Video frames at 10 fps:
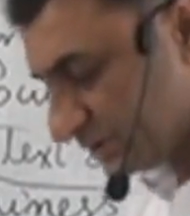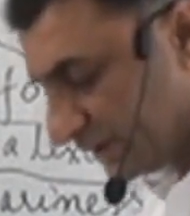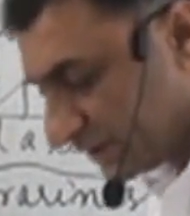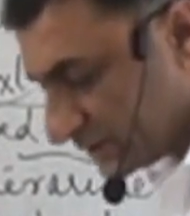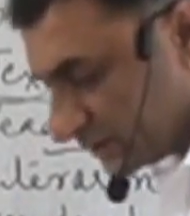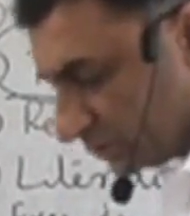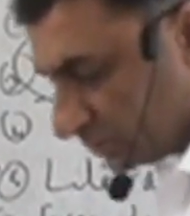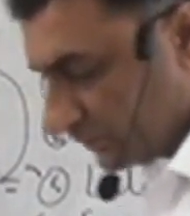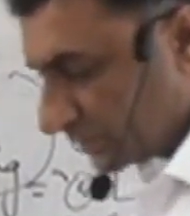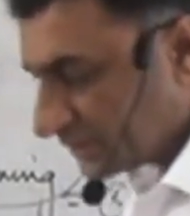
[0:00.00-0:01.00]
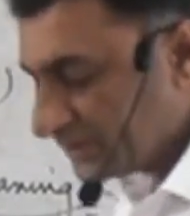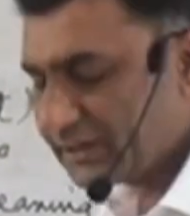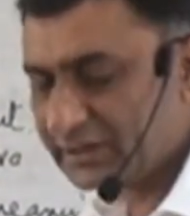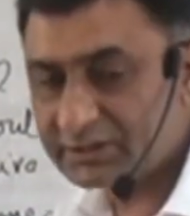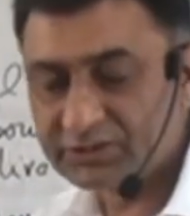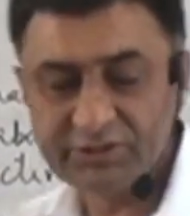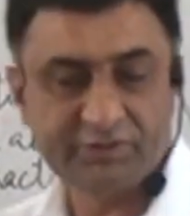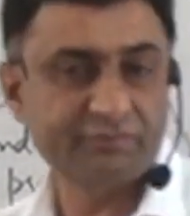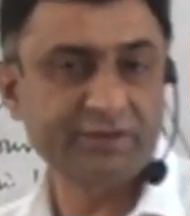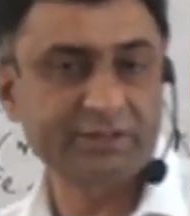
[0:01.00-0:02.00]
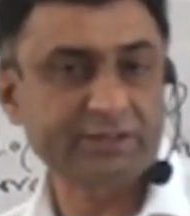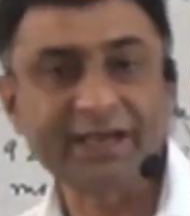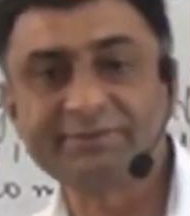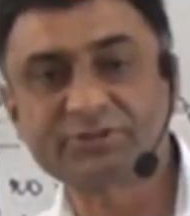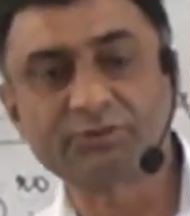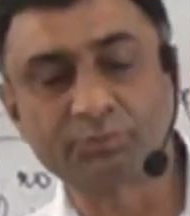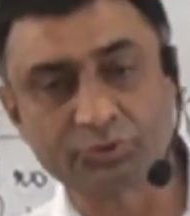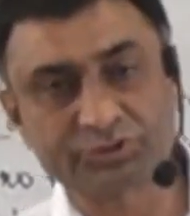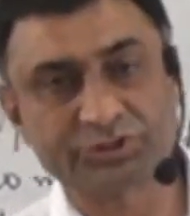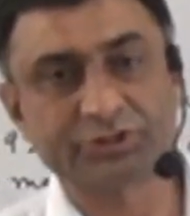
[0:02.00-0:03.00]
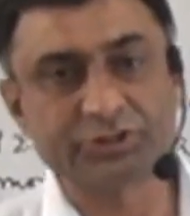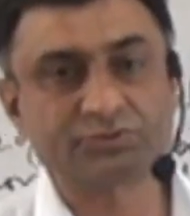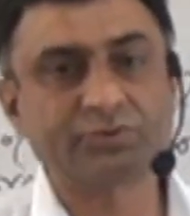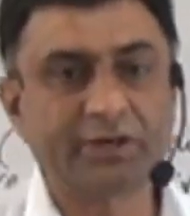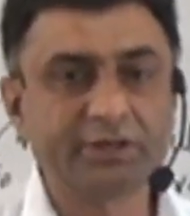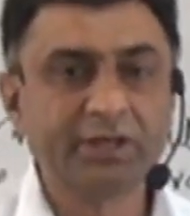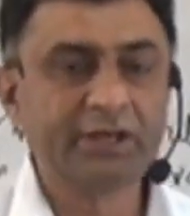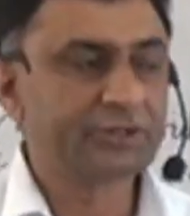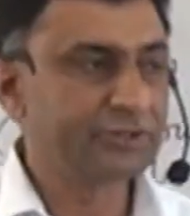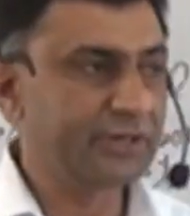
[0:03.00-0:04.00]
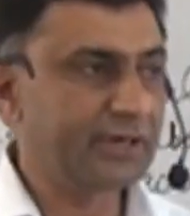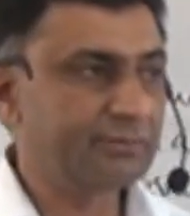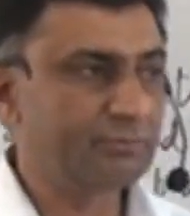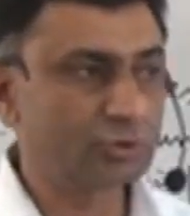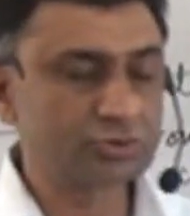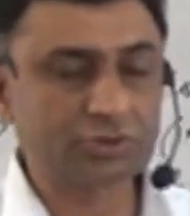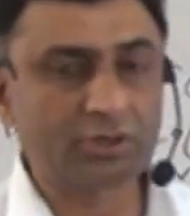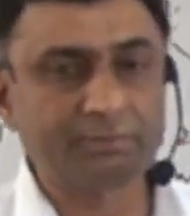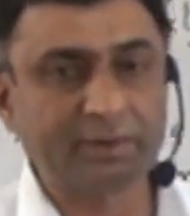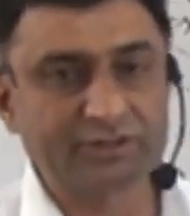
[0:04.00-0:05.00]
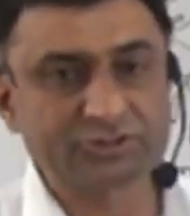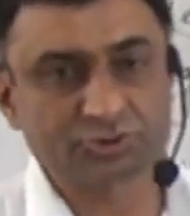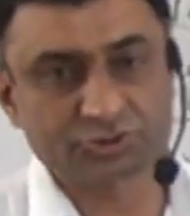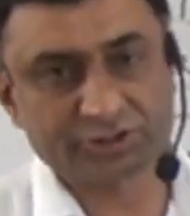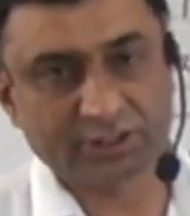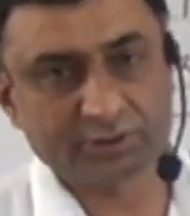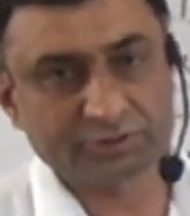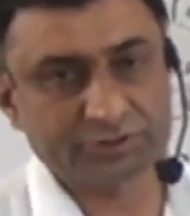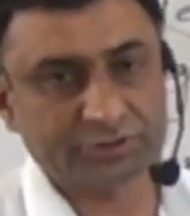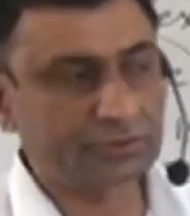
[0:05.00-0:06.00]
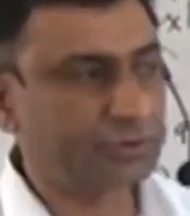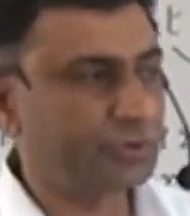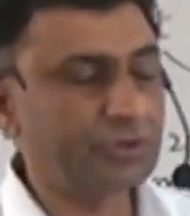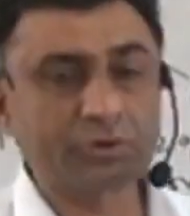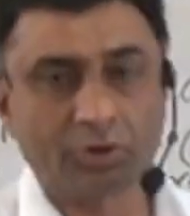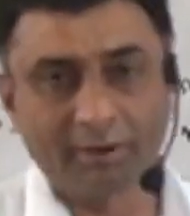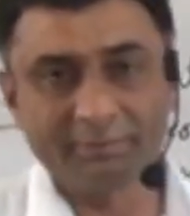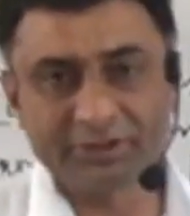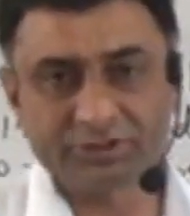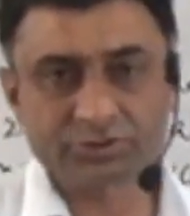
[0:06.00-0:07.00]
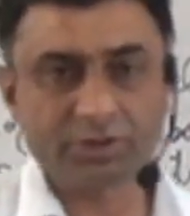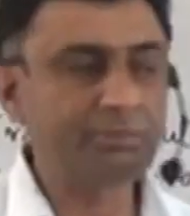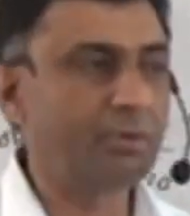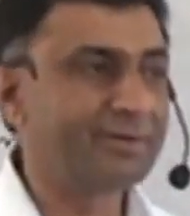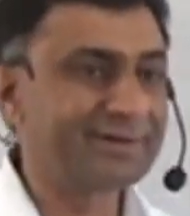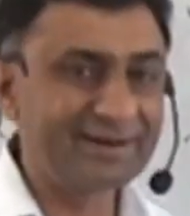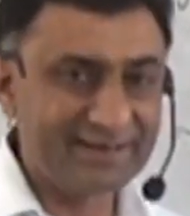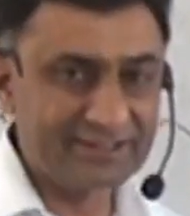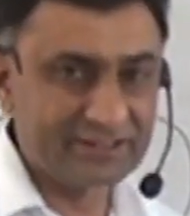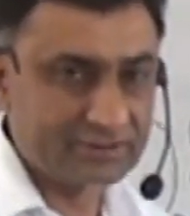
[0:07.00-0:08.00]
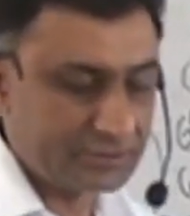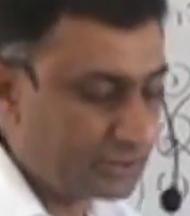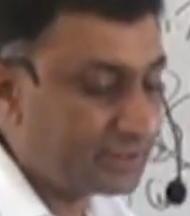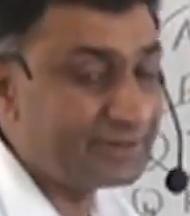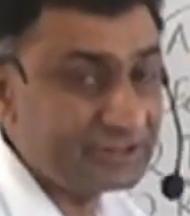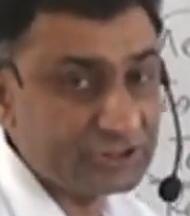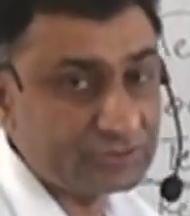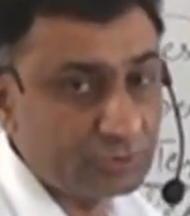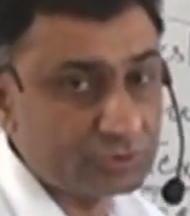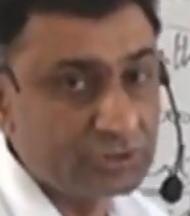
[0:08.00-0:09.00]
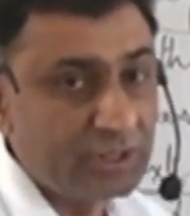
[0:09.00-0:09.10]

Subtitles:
that, no, there are different types of books in this world. There are books upon sociology, economics, upon religion, there are religious books,